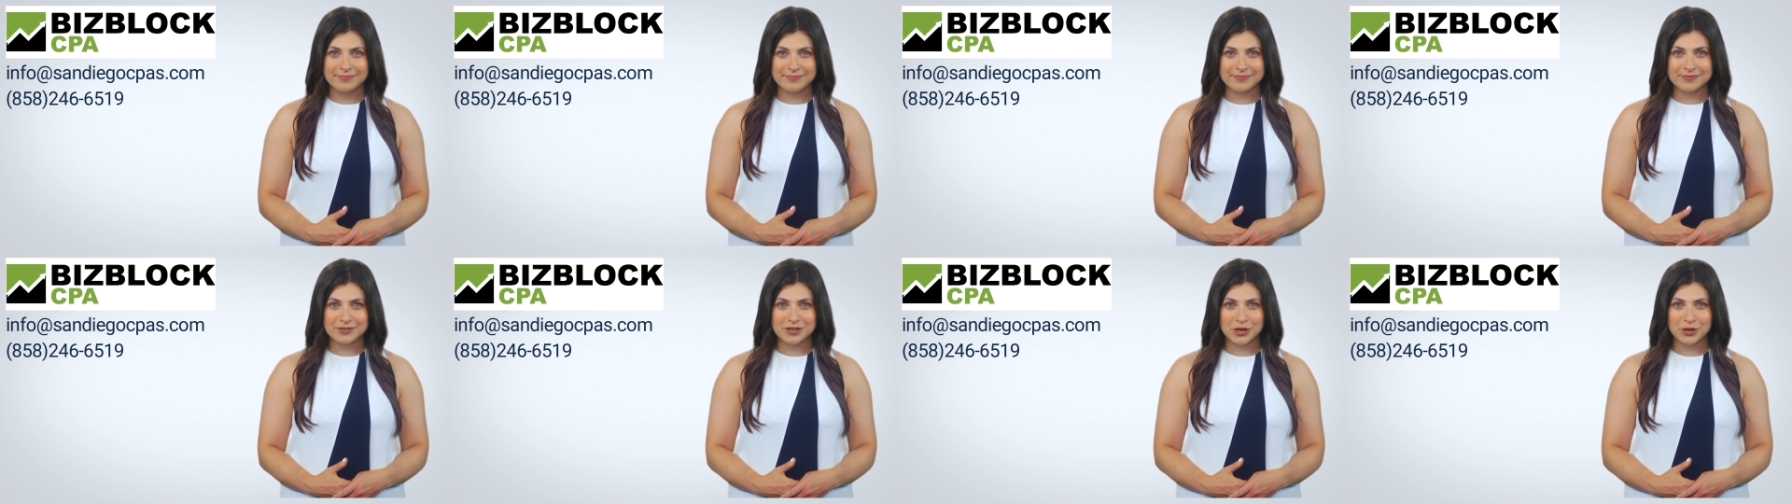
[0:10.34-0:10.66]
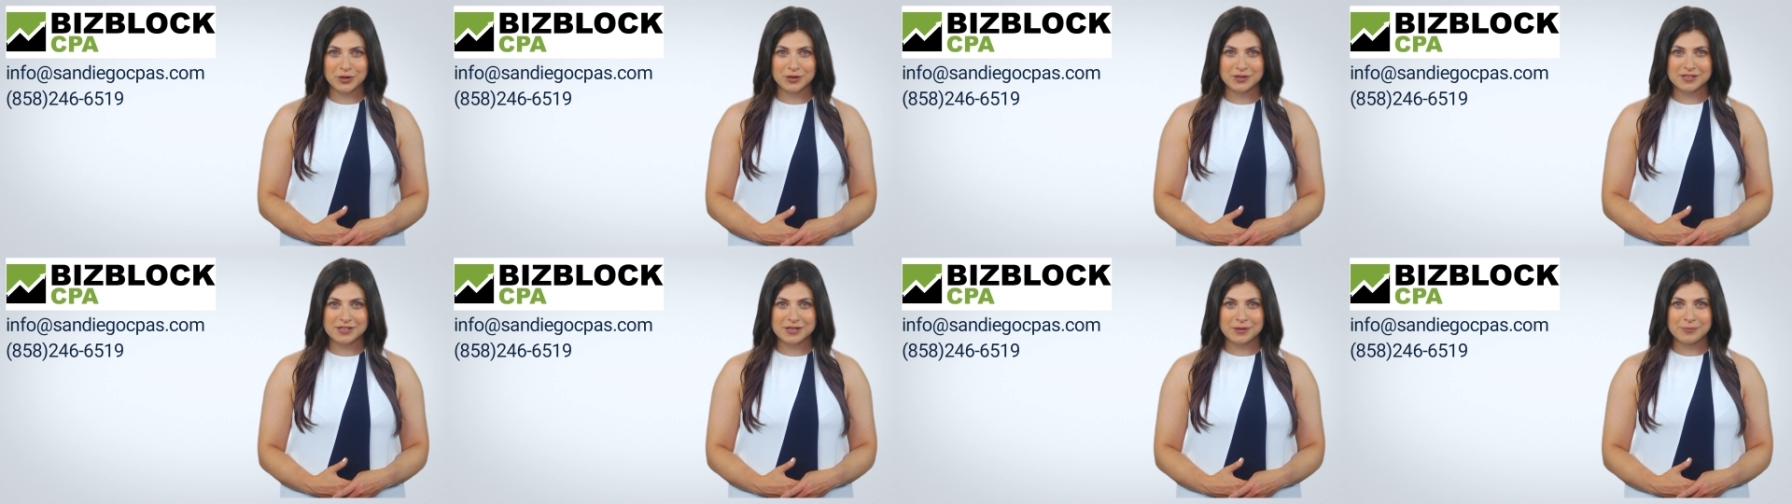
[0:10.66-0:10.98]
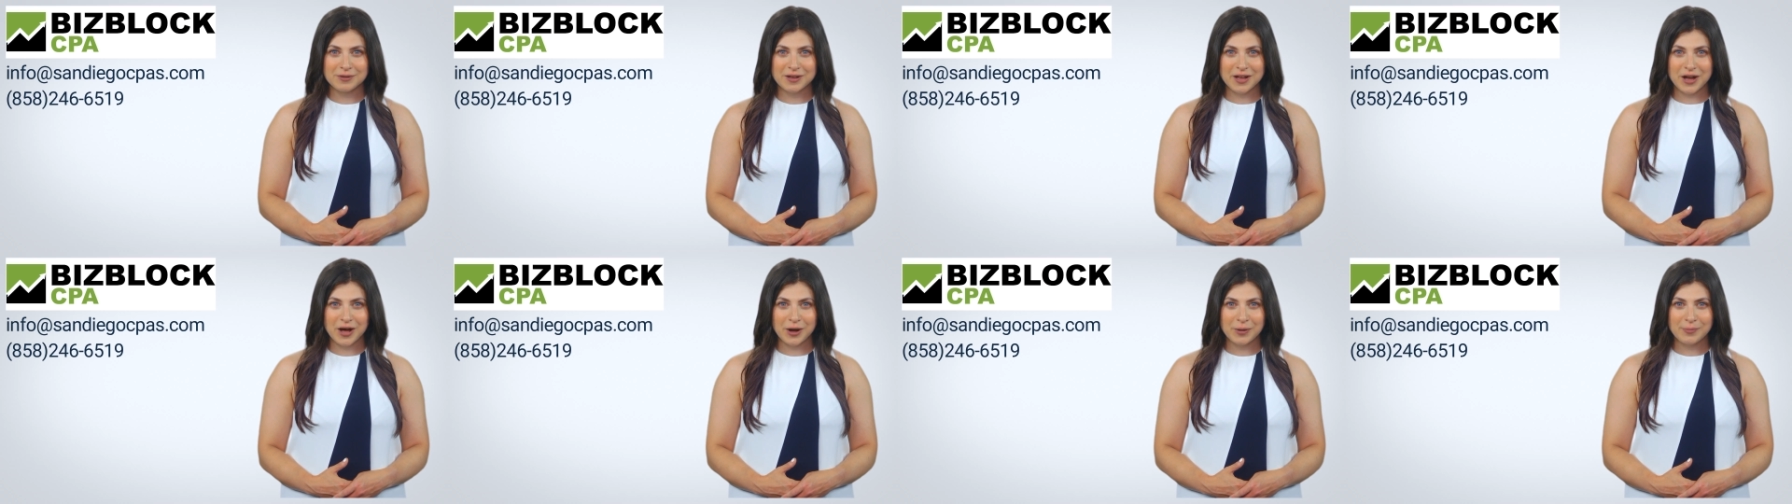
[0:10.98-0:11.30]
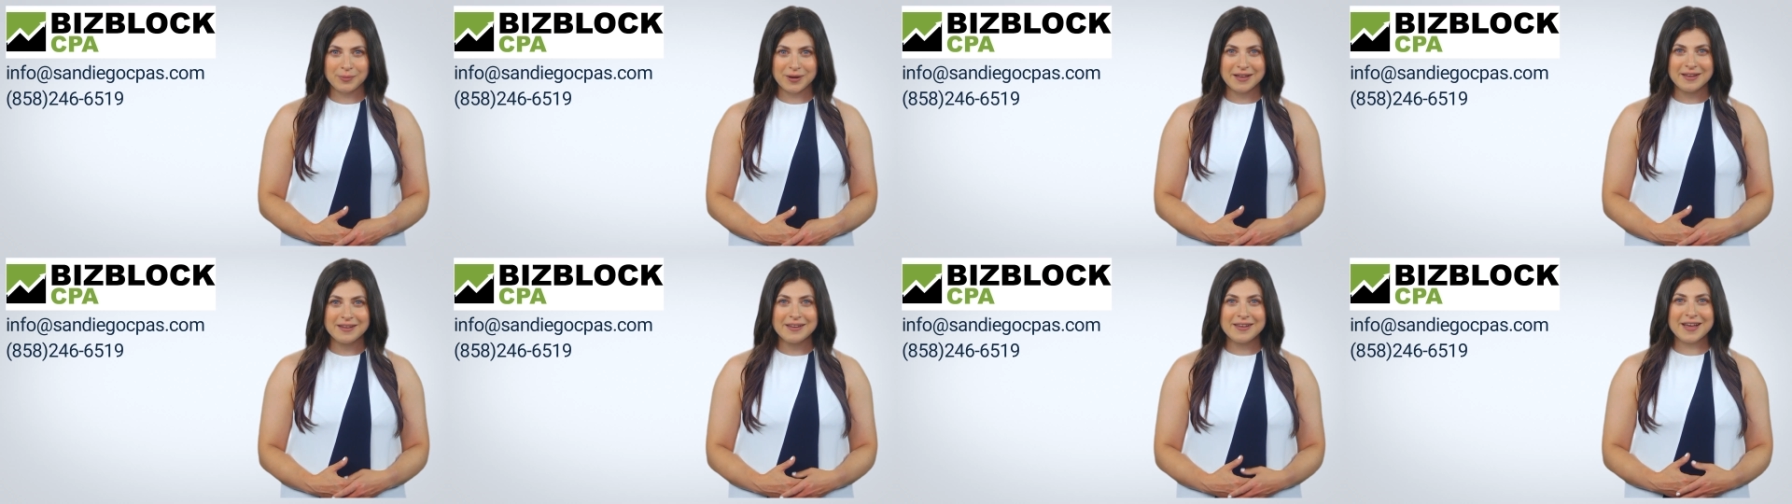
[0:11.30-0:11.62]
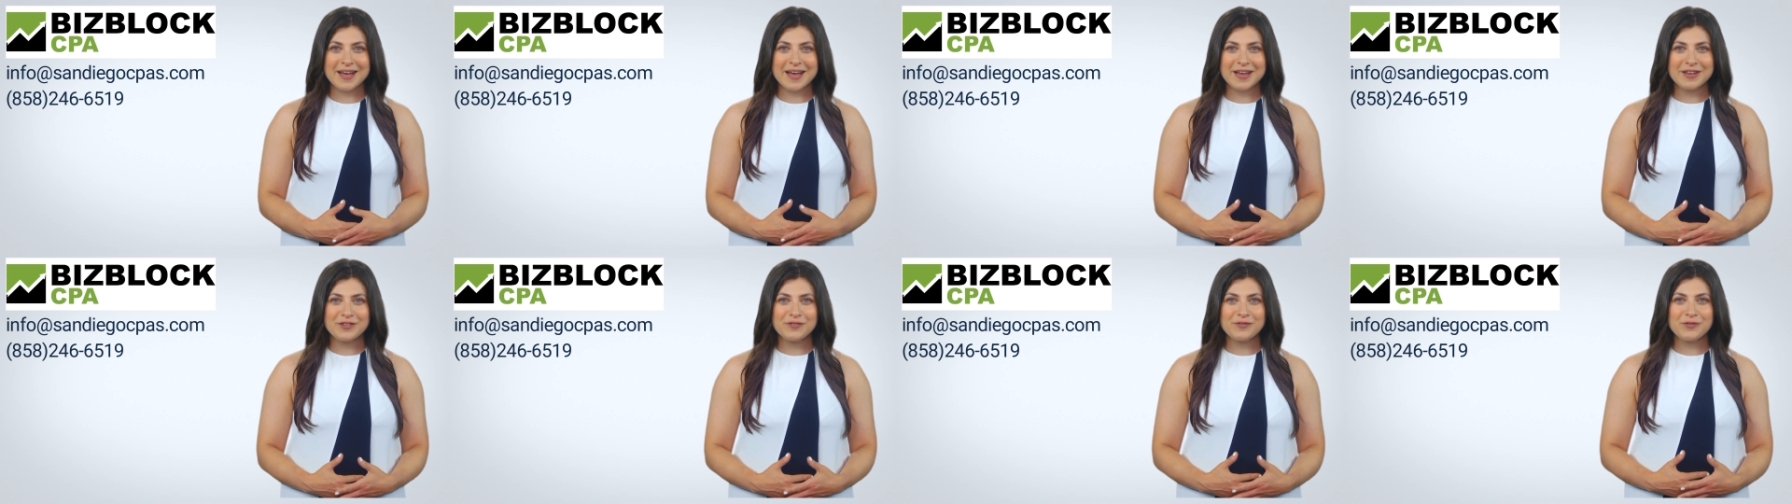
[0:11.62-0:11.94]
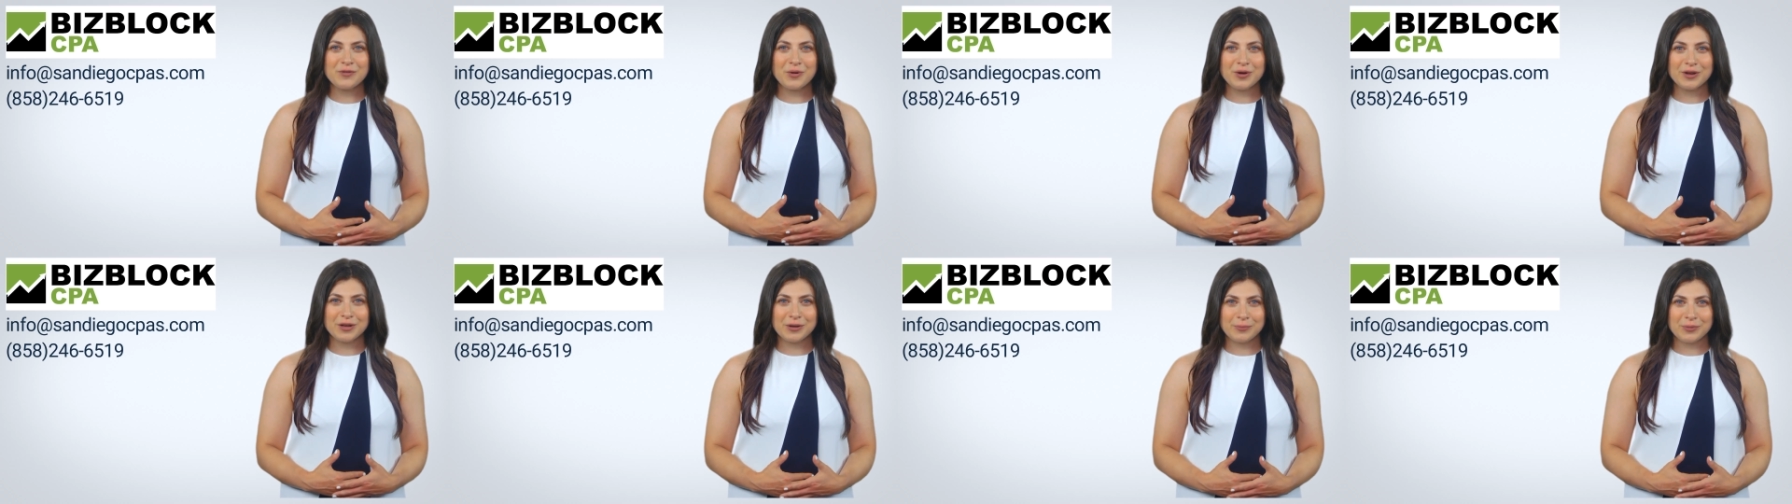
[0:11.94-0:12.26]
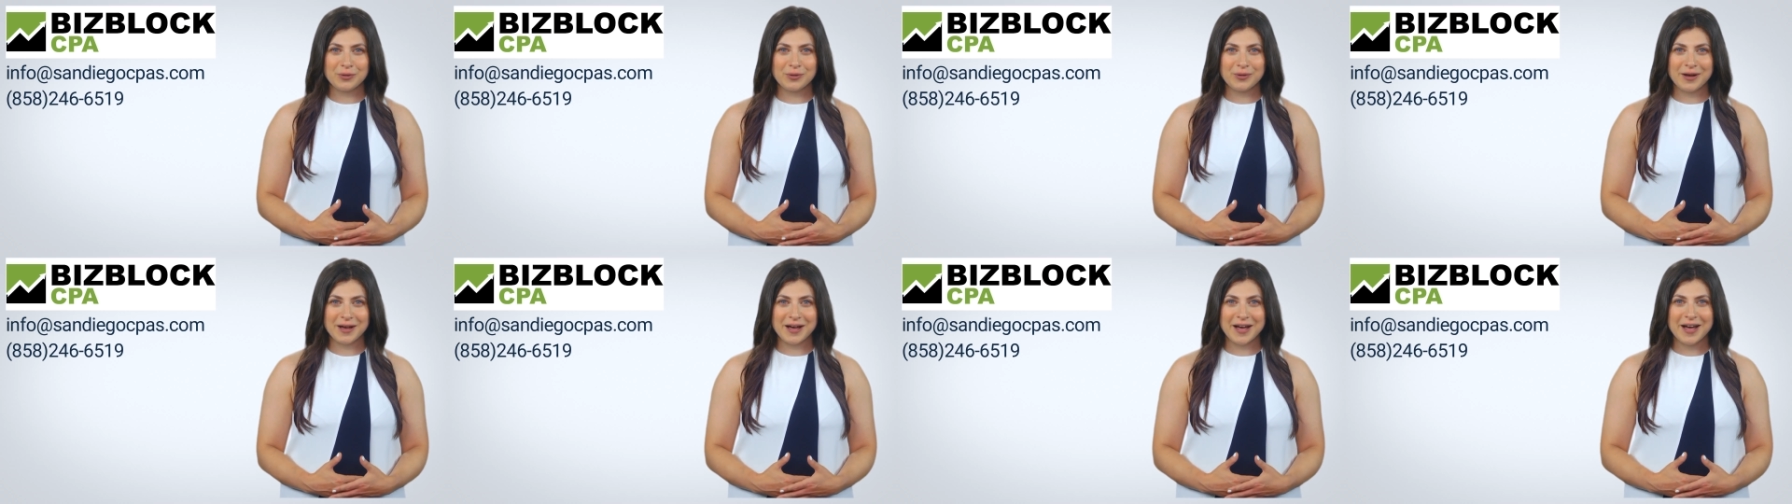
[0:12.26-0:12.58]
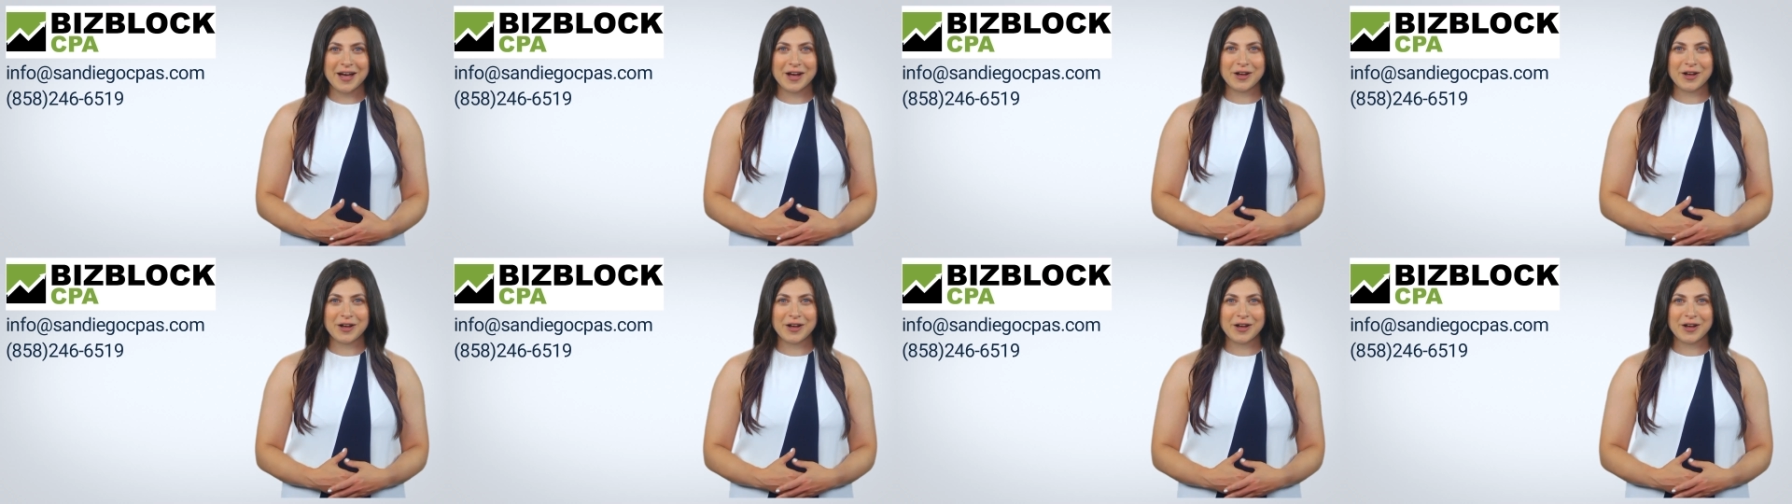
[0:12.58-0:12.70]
Here are some common and avoidable